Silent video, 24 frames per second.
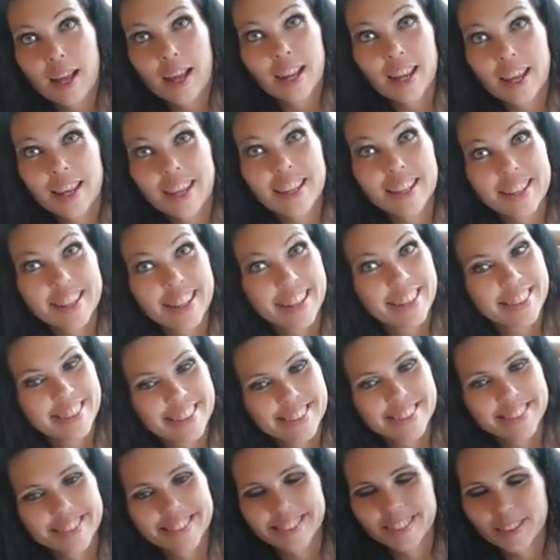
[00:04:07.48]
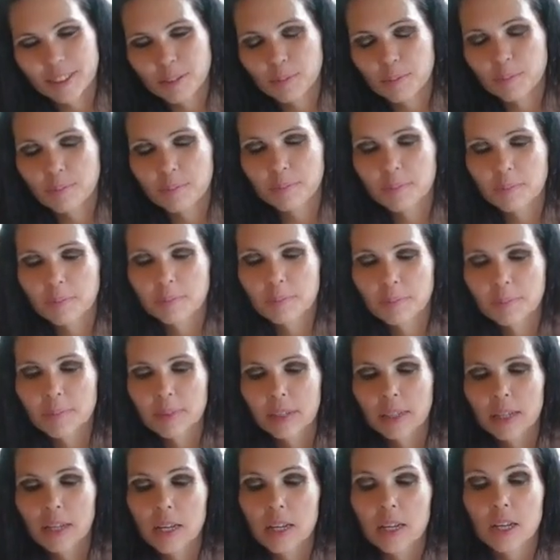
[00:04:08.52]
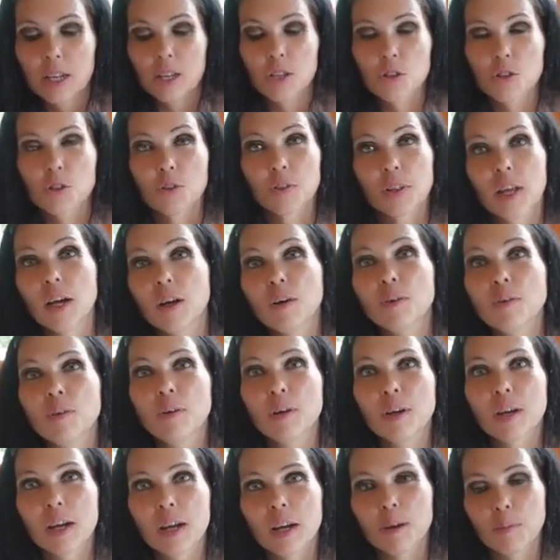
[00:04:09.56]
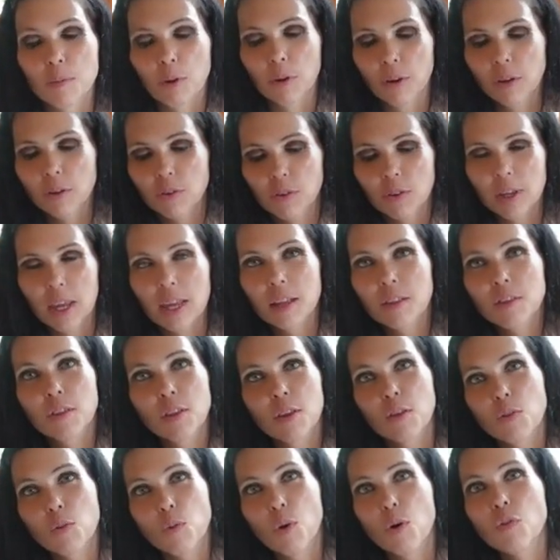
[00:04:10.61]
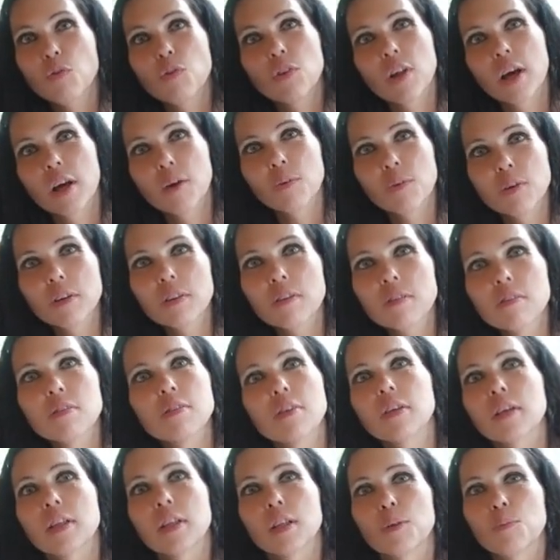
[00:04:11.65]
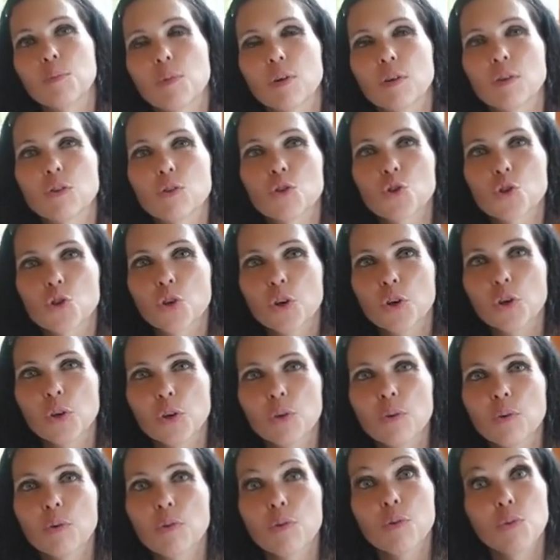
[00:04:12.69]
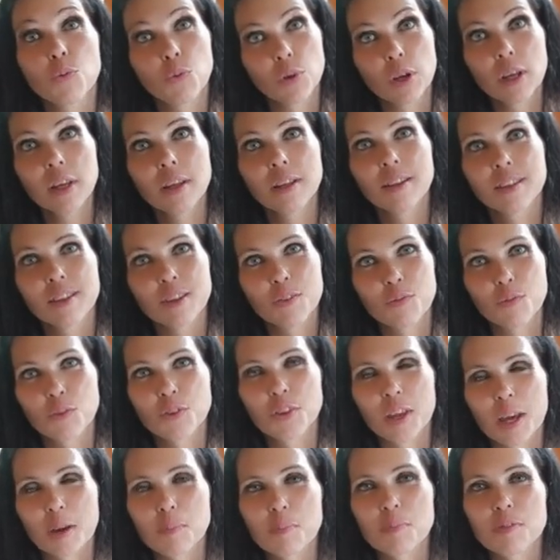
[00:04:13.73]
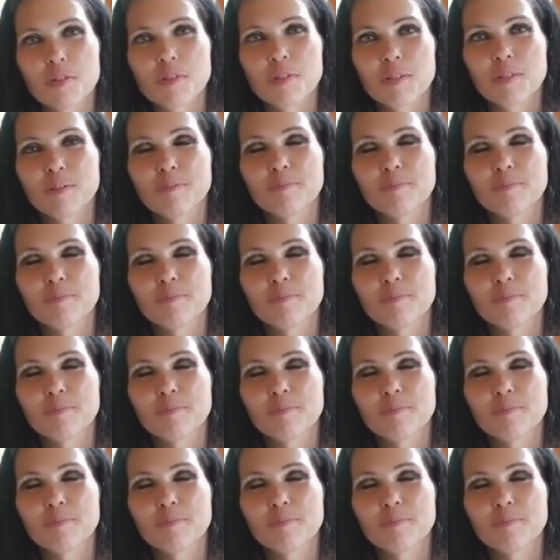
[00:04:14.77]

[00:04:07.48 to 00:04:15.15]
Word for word: I like it like this. So now I'm going to get the waffle irons and I'm going to show you 3 different types.